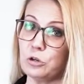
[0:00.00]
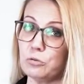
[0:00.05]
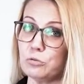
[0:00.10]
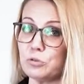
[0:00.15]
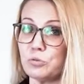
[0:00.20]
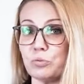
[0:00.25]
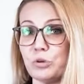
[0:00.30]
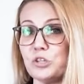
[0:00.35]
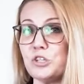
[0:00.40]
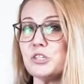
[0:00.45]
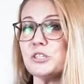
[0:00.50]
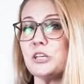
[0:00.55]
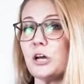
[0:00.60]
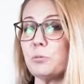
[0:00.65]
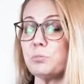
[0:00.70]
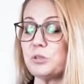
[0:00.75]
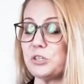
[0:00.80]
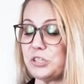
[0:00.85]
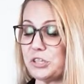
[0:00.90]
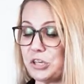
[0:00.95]
whose ridges
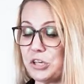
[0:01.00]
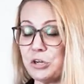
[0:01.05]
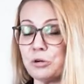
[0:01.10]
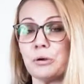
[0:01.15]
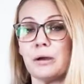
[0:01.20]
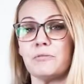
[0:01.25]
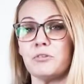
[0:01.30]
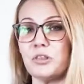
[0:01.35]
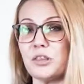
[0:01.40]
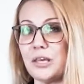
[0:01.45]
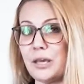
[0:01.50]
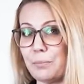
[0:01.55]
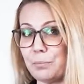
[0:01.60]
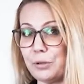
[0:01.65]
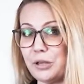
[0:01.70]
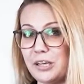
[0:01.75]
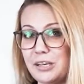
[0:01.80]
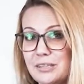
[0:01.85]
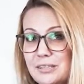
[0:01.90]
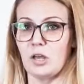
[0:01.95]
help to secure everything in
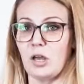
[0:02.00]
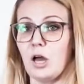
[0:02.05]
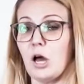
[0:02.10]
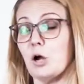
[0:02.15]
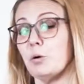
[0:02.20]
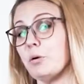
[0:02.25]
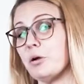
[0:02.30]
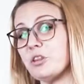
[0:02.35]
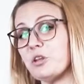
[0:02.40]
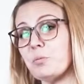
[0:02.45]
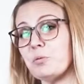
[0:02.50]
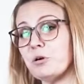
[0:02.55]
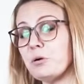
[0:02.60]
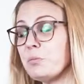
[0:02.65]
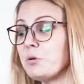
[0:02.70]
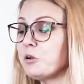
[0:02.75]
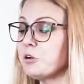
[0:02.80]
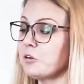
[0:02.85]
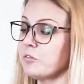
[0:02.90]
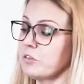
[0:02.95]
place. Around the
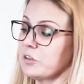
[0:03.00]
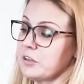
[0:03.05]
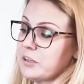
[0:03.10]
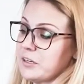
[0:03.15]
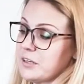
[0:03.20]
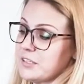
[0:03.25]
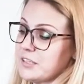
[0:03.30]
perimeter of the lid